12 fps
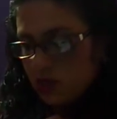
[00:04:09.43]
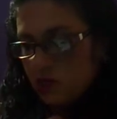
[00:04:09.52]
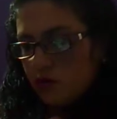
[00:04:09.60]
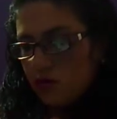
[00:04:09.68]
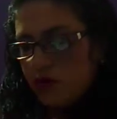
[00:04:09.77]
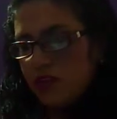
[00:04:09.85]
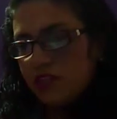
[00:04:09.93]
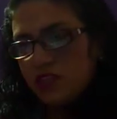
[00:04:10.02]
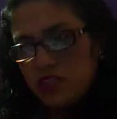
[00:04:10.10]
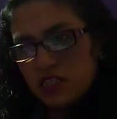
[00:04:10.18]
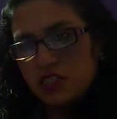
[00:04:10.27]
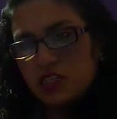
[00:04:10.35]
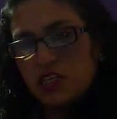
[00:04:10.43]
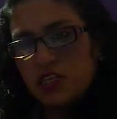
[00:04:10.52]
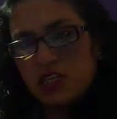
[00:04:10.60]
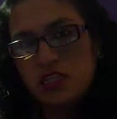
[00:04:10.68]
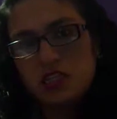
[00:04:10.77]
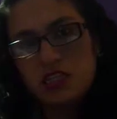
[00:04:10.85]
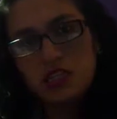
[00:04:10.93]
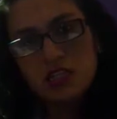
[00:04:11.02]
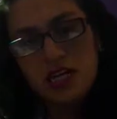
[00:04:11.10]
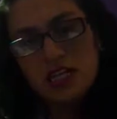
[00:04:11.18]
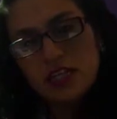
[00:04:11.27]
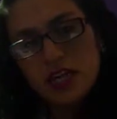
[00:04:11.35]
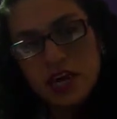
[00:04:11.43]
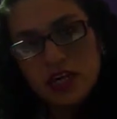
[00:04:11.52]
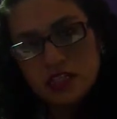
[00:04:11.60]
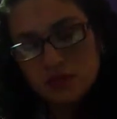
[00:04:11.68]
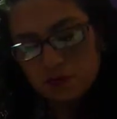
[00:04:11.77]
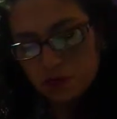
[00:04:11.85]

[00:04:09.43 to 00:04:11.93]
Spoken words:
we'll need in that case.